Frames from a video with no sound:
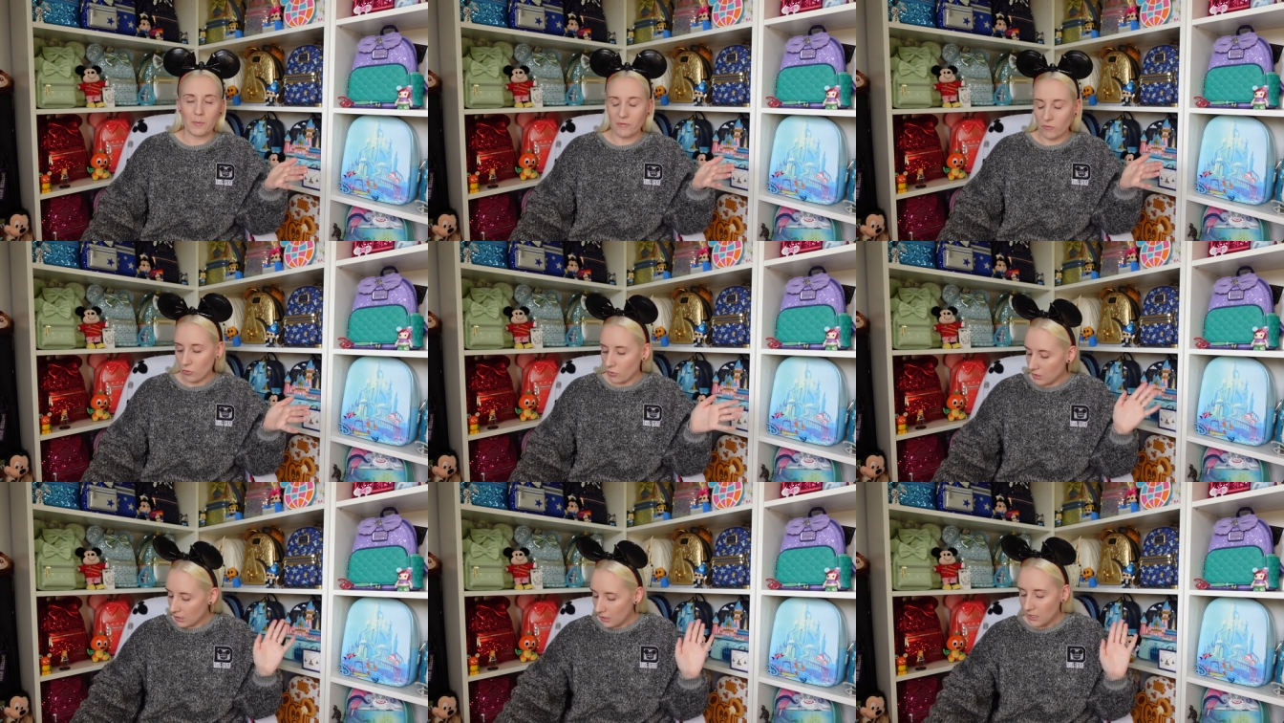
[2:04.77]
before.
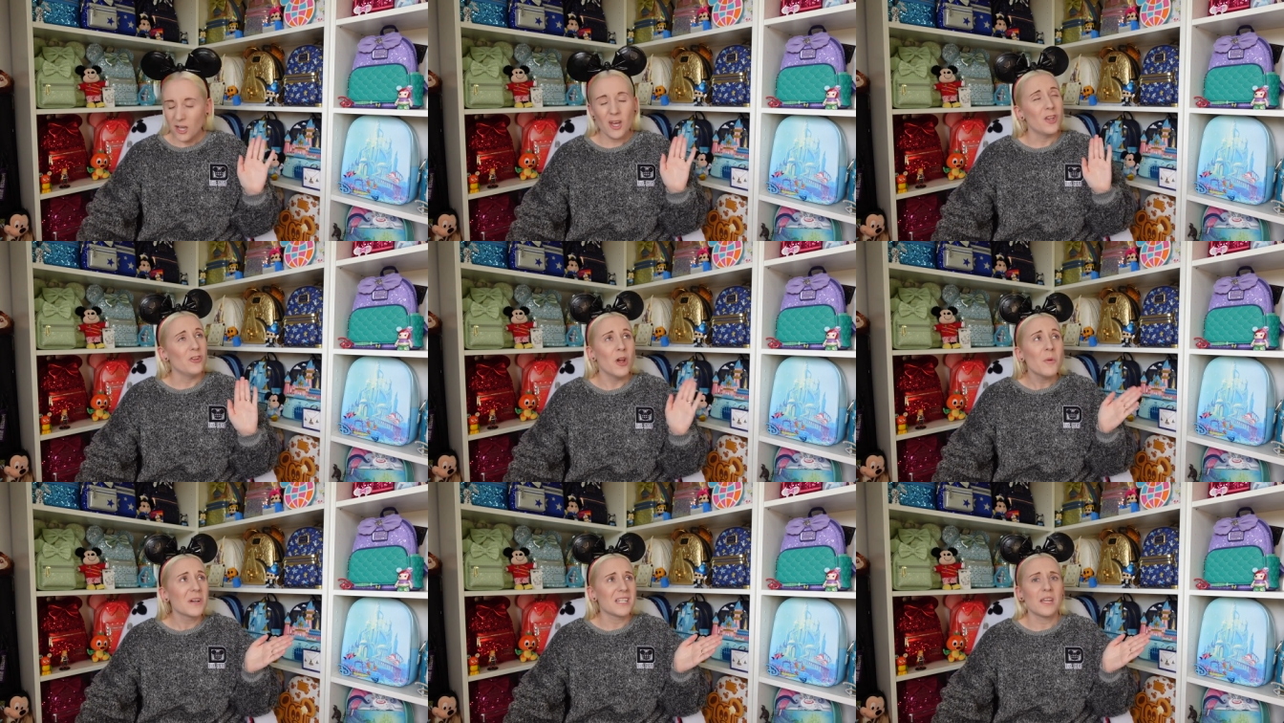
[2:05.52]

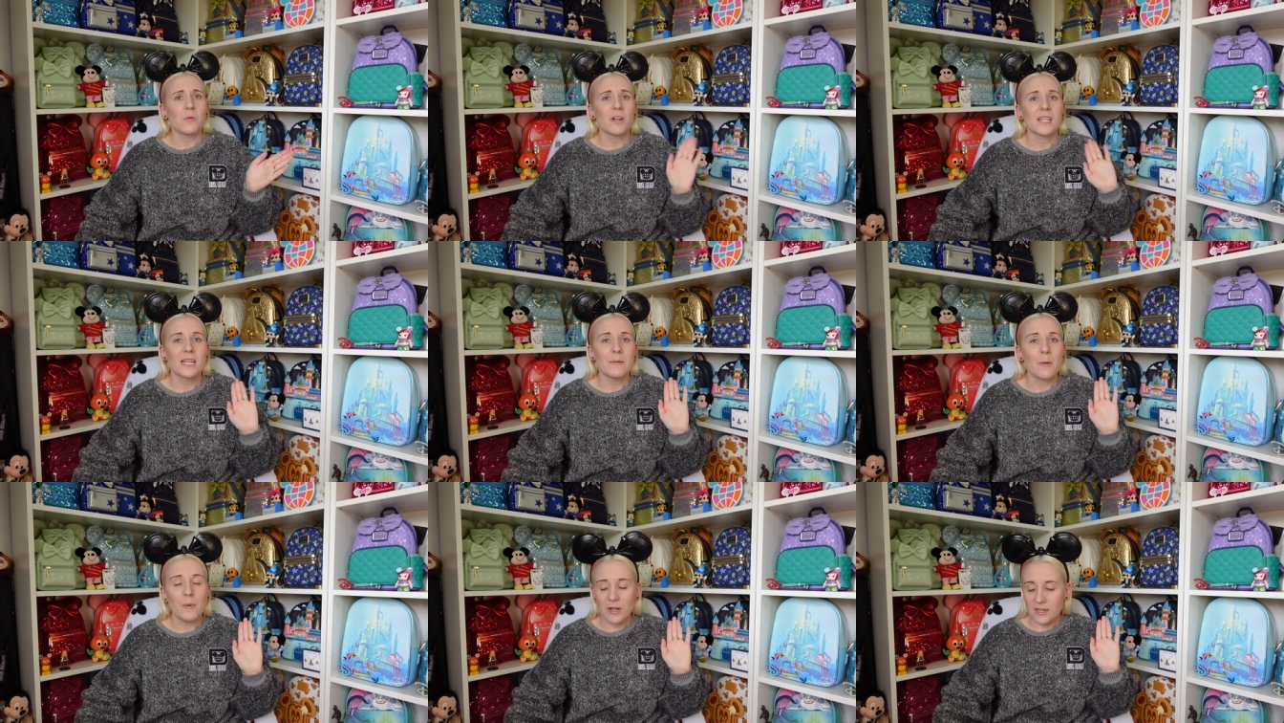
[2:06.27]
No idea why it
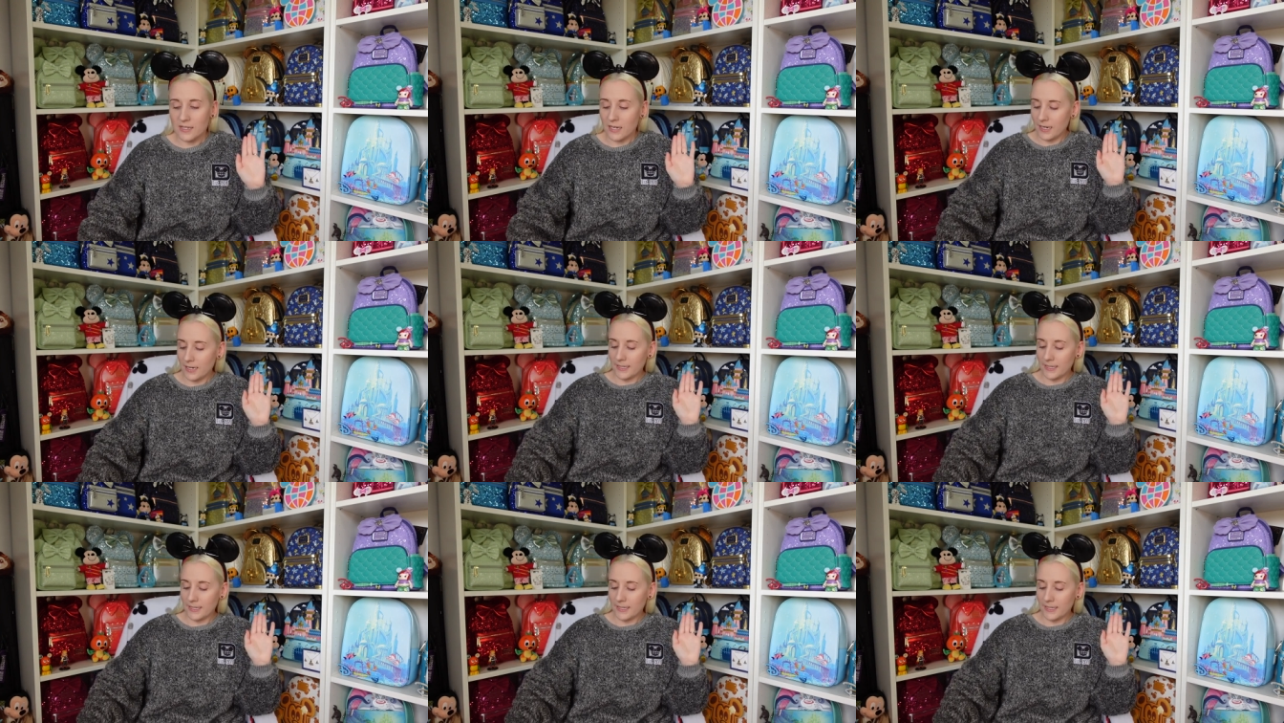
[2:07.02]
slipped my mind.